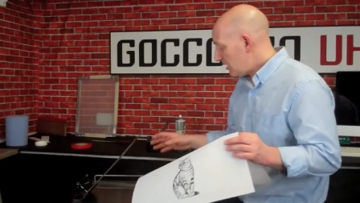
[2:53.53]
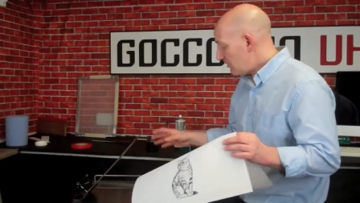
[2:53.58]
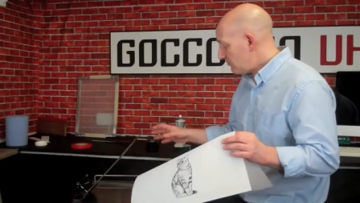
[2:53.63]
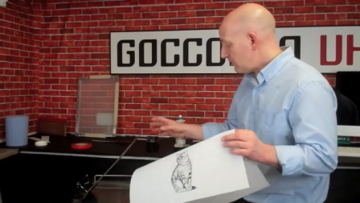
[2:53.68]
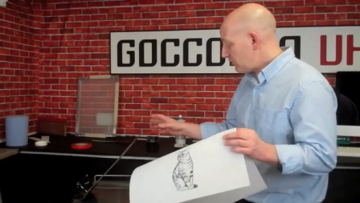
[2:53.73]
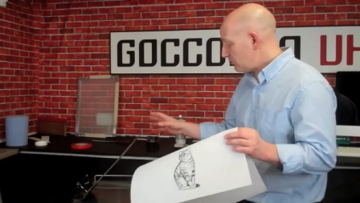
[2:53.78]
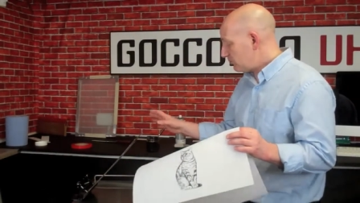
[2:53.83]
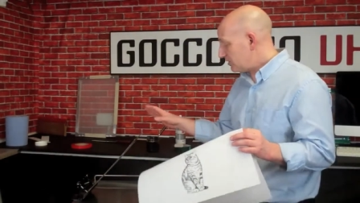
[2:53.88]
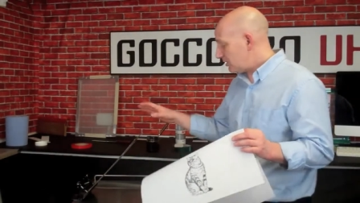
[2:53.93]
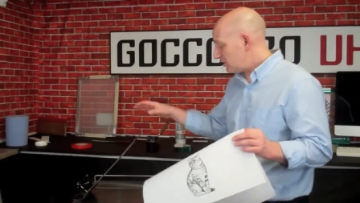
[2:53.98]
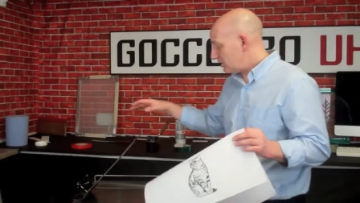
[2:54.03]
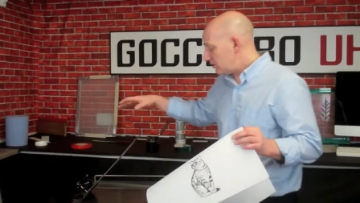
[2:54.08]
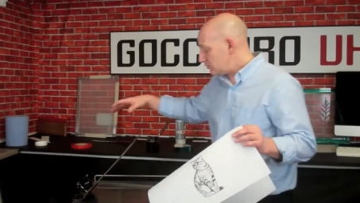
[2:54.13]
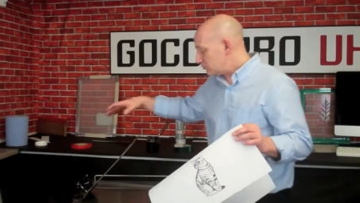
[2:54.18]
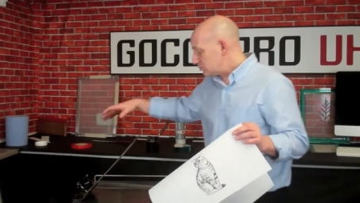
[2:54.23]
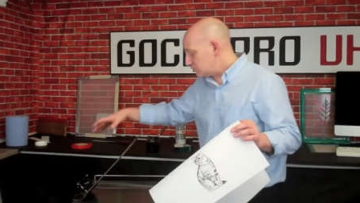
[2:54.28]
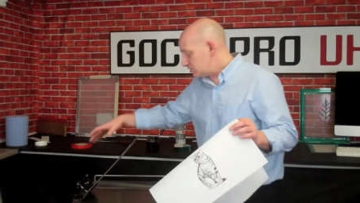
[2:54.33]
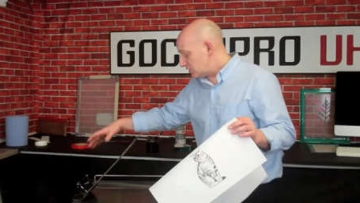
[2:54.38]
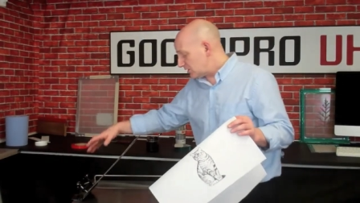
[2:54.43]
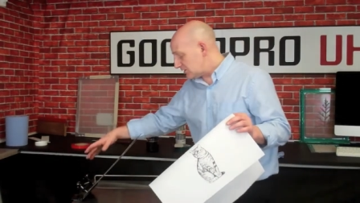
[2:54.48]
But with a
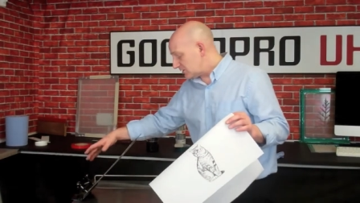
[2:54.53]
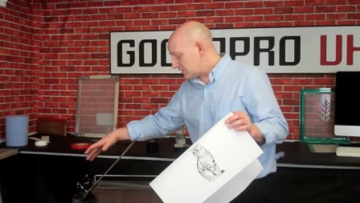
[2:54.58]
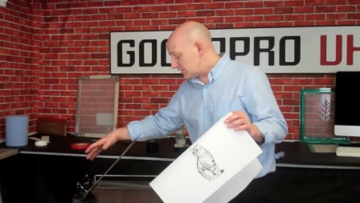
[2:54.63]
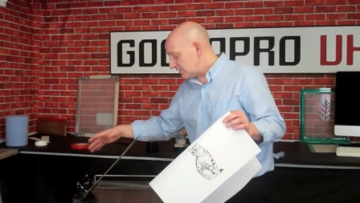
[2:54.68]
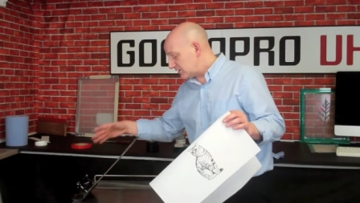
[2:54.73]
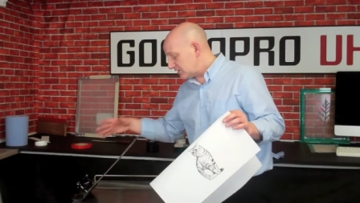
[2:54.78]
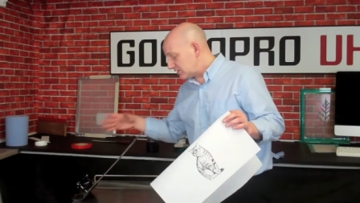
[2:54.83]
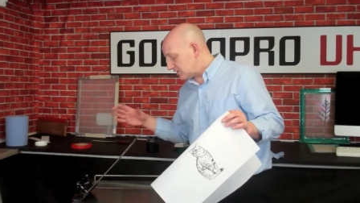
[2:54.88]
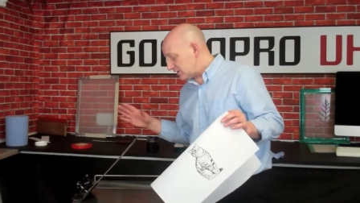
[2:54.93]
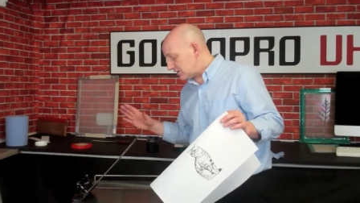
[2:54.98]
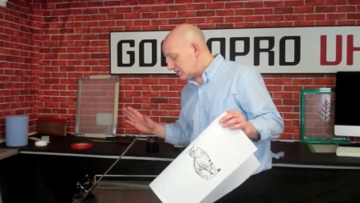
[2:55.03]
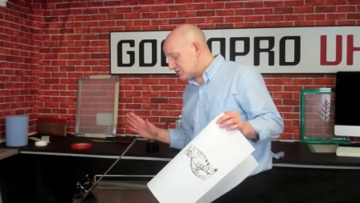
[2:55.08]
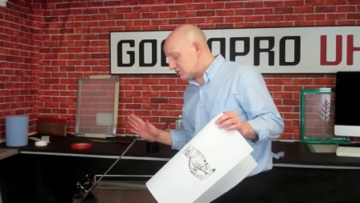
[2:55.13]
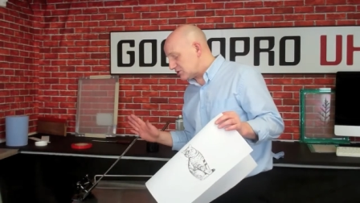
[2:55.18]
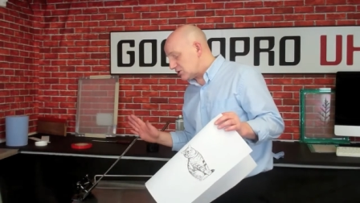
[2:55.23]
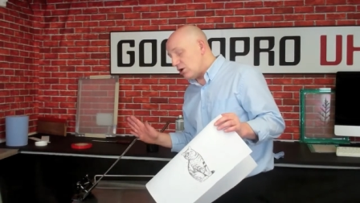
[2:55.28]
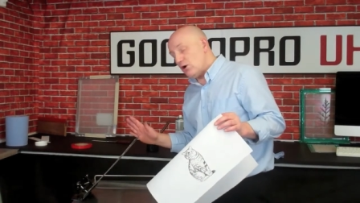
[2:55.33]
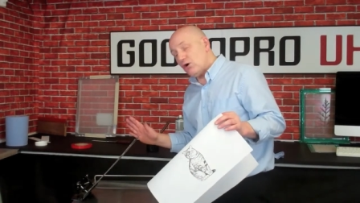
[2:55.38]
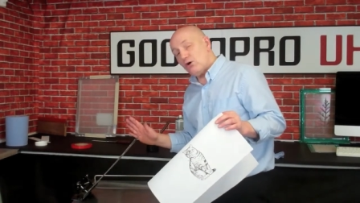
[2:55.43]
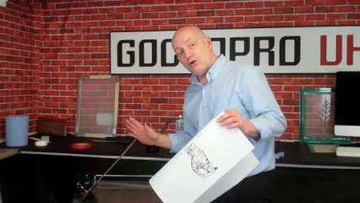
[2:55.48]
little jig like
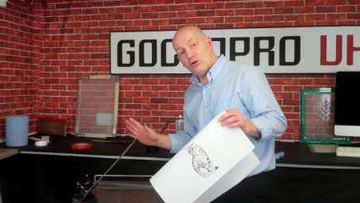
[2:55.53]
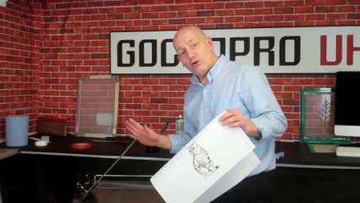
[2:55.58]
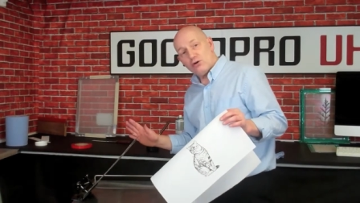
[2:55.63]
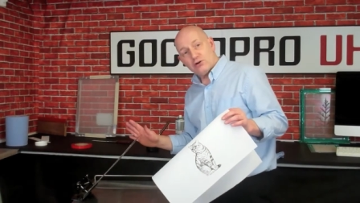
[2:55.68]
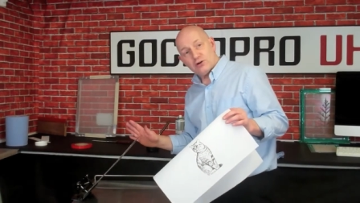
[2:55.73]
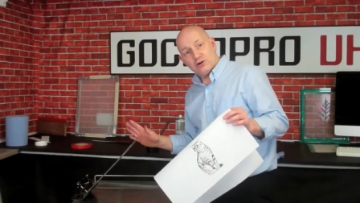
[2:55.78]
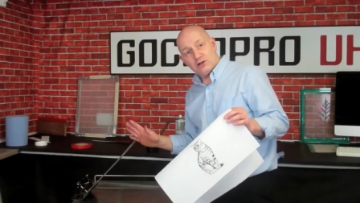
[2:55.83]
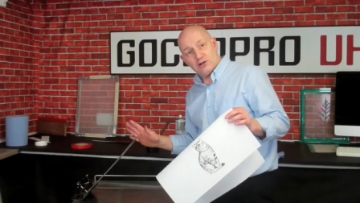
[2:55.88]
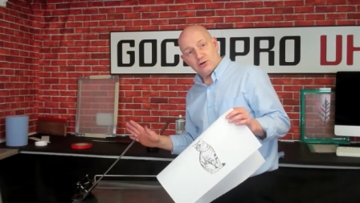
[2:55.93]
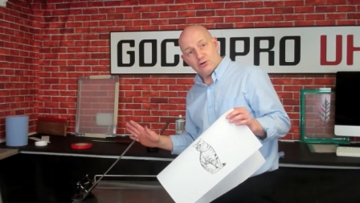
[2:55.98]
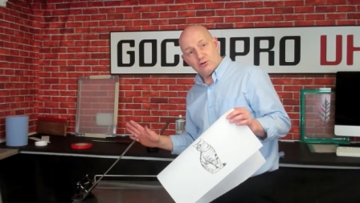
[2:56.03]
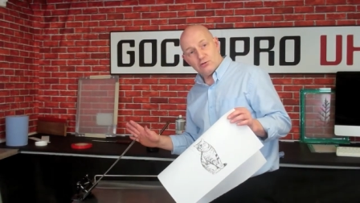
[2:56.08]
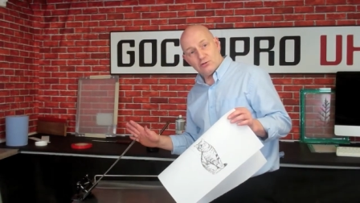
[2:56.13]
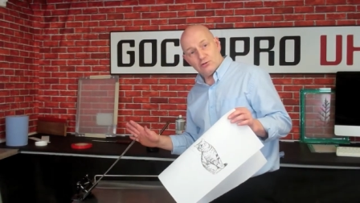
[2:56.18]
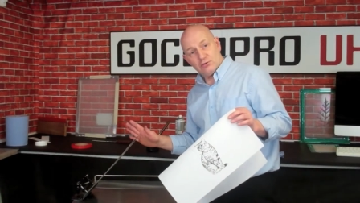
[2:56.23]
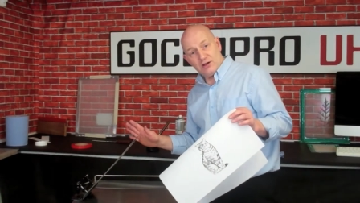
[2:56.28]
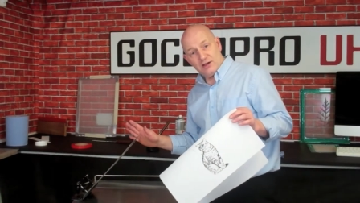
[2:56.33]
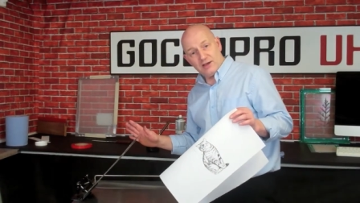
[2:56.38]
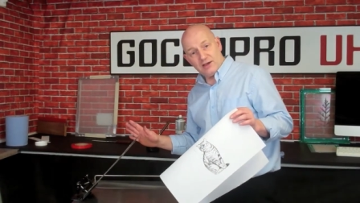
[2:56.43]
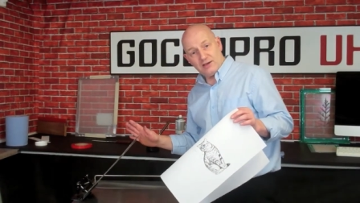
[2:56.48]
this, or a
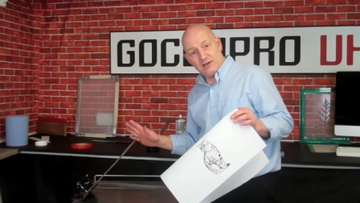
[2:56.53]
little